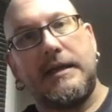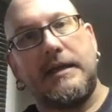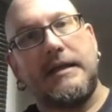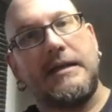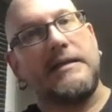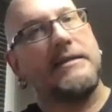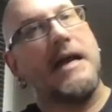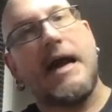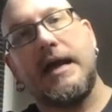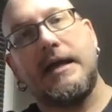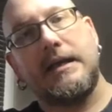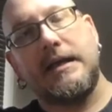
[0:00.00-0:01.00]
he's
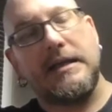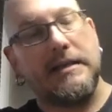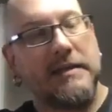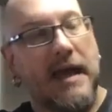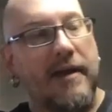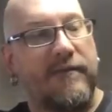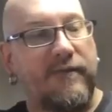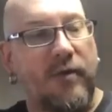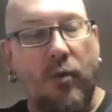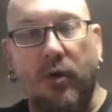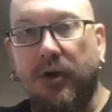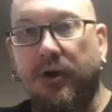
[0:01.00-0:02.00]
not
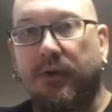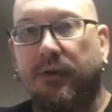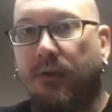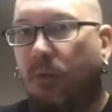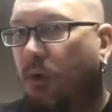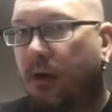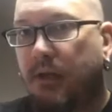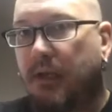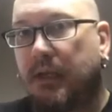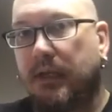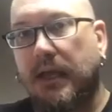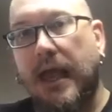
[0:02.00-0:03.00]
for the worthy
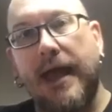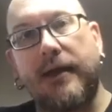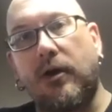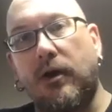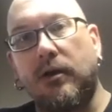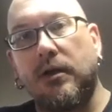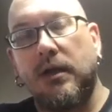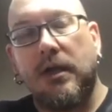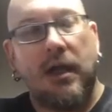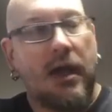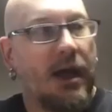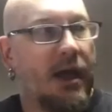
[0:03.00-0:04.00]
at all.
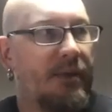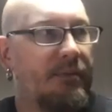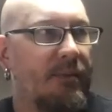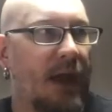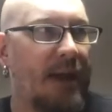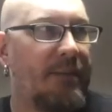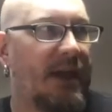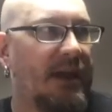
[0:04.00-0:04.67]
I make a